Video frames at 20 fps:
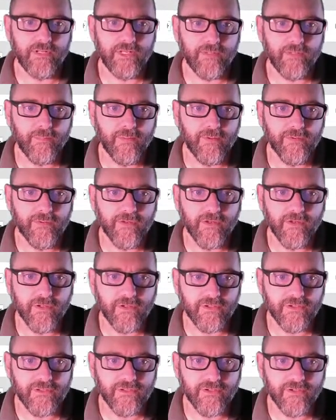it put the
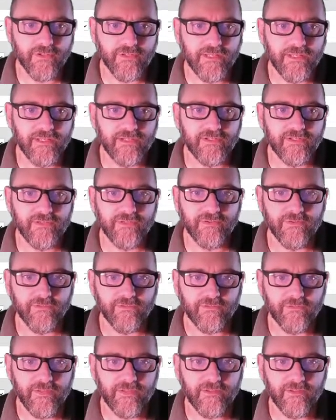cursor into the
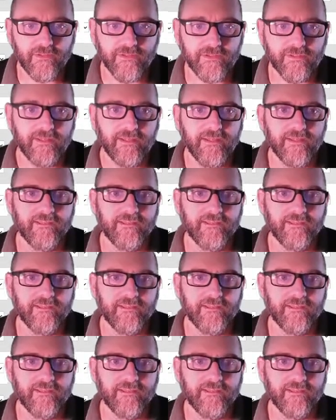field